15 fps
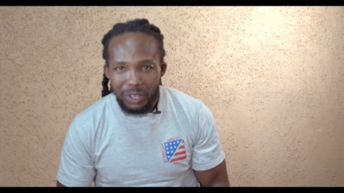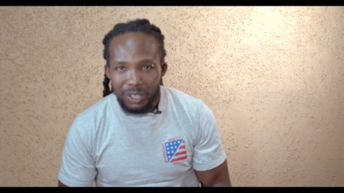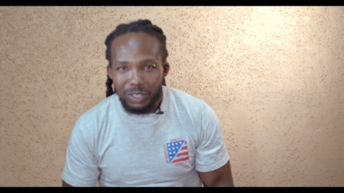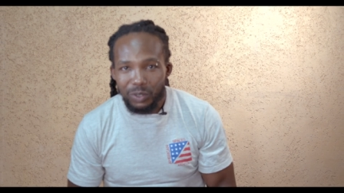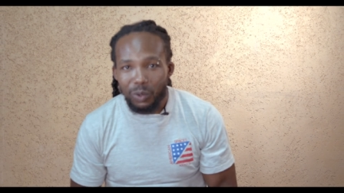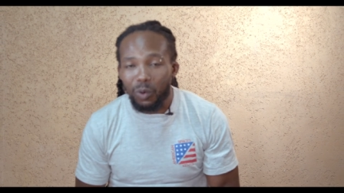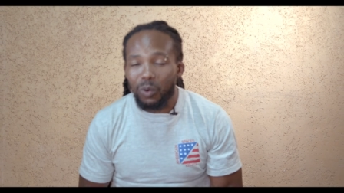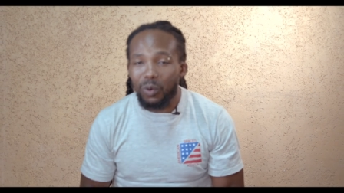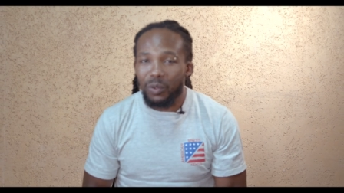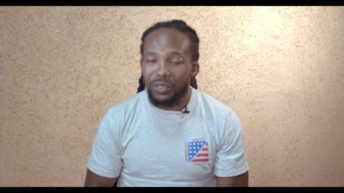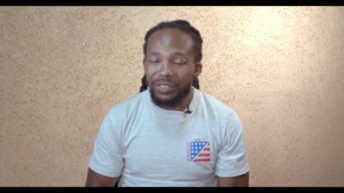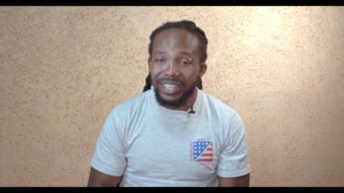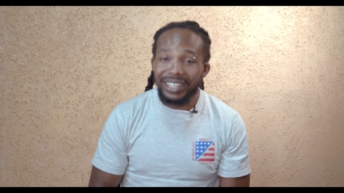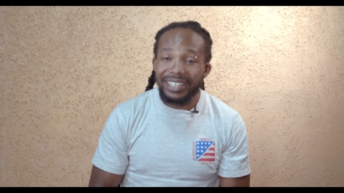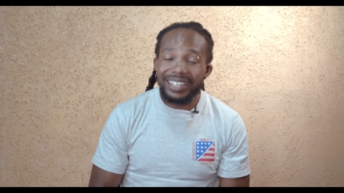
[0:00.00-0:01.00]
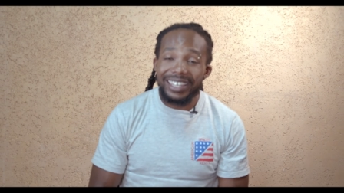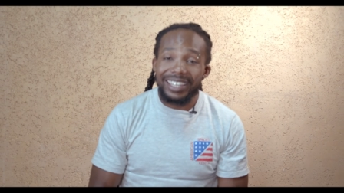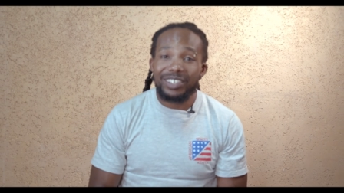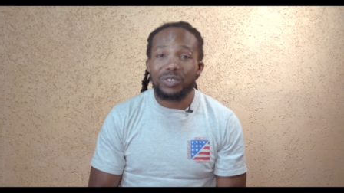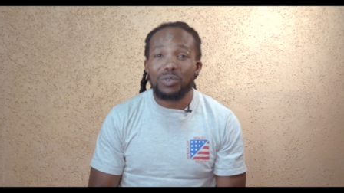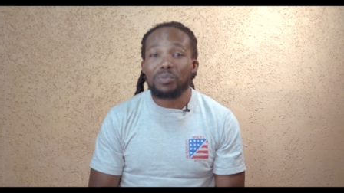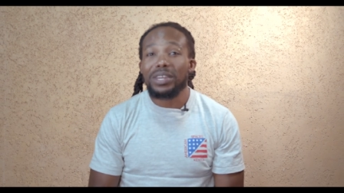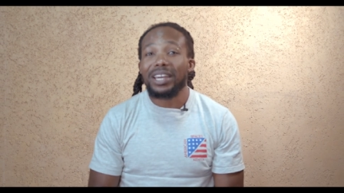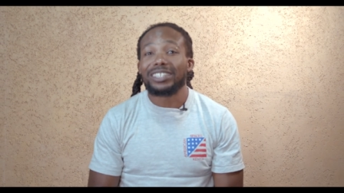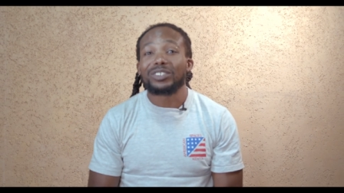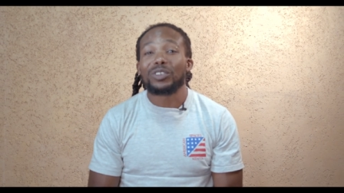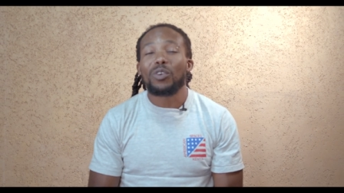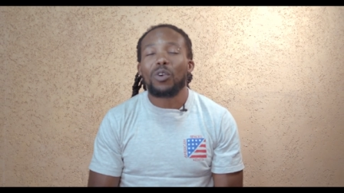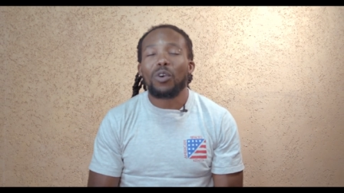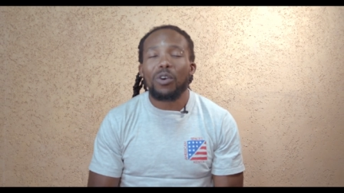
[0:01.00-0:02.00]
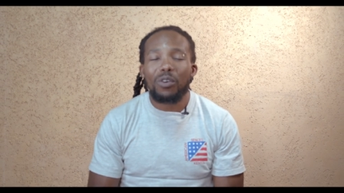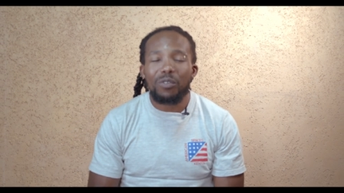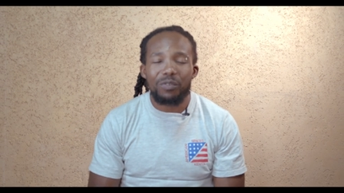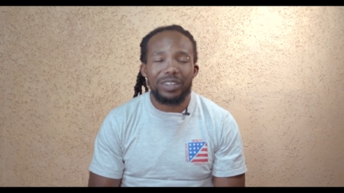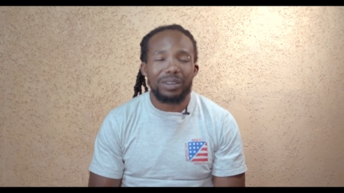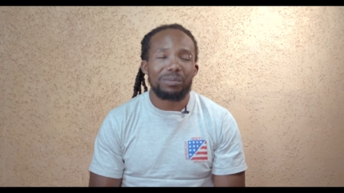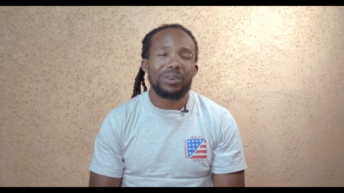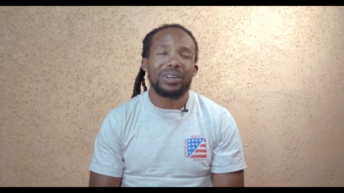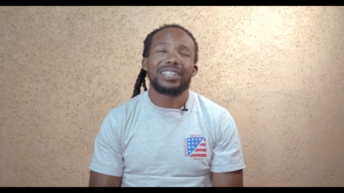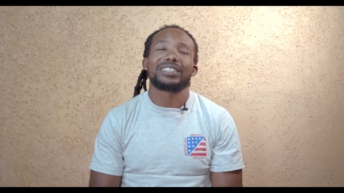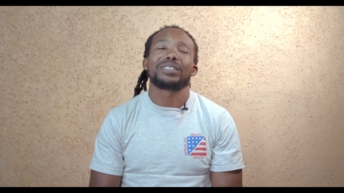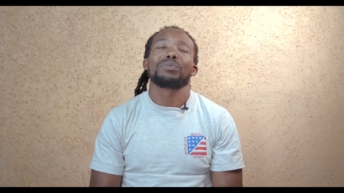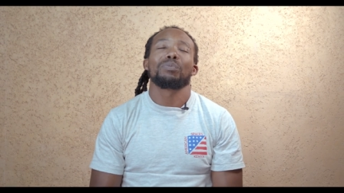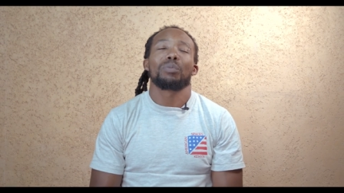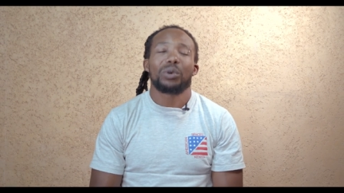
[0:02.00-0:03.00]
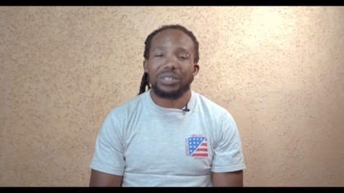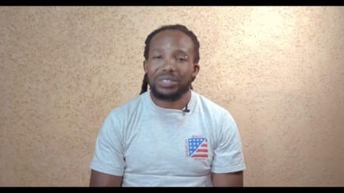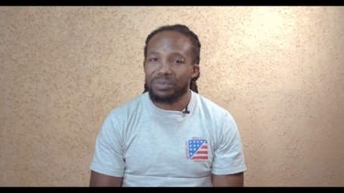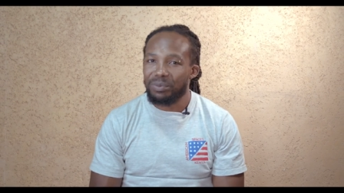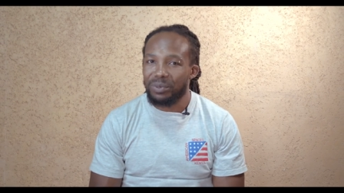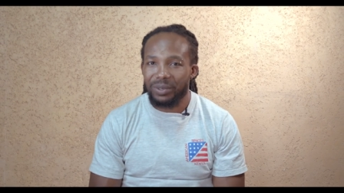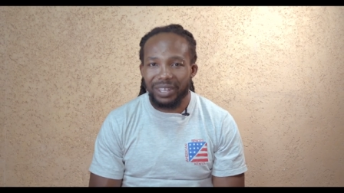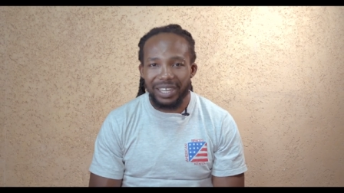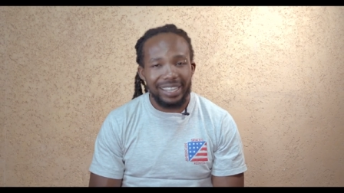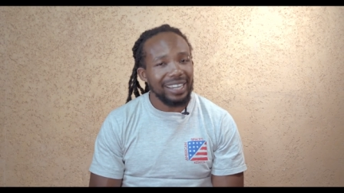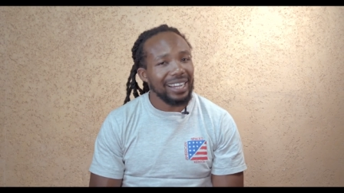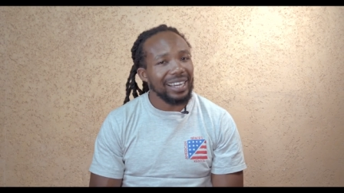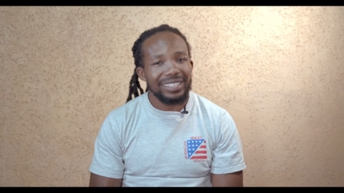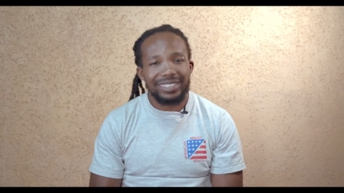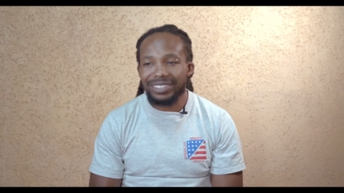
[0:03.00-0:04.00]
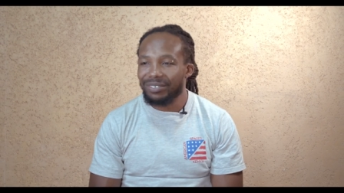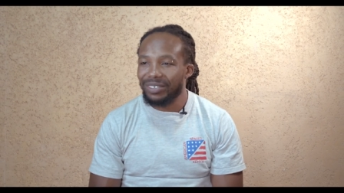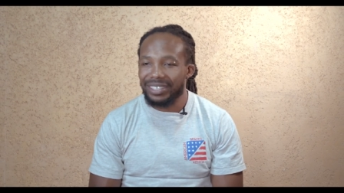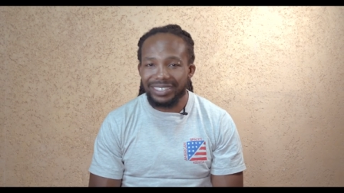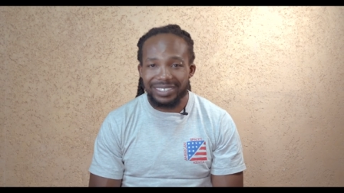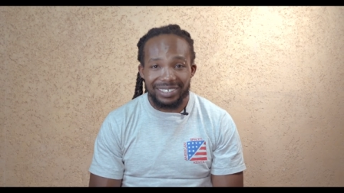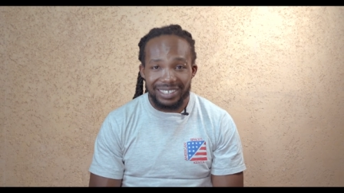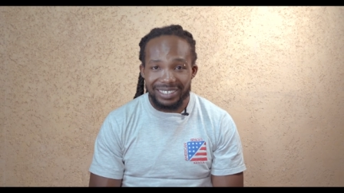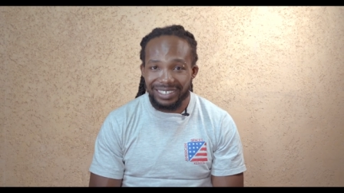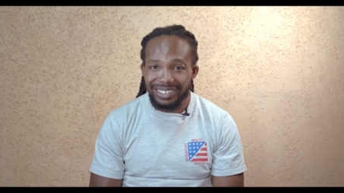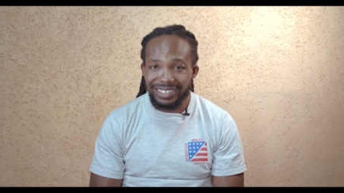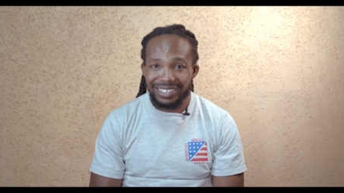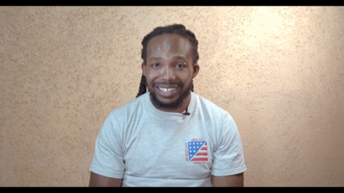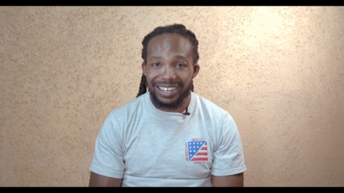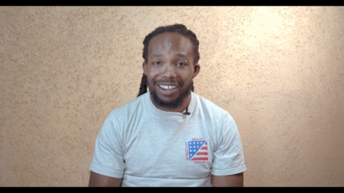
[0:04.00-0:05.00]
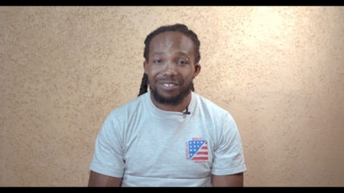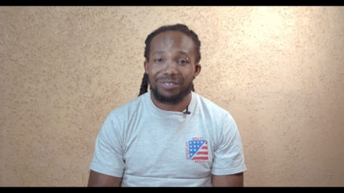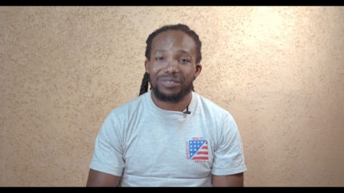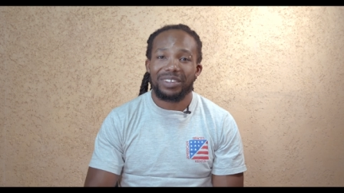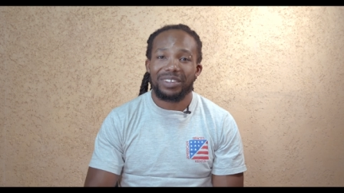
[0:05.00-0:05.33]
So they need to be as comfortable as possible. I can't even stress this enough.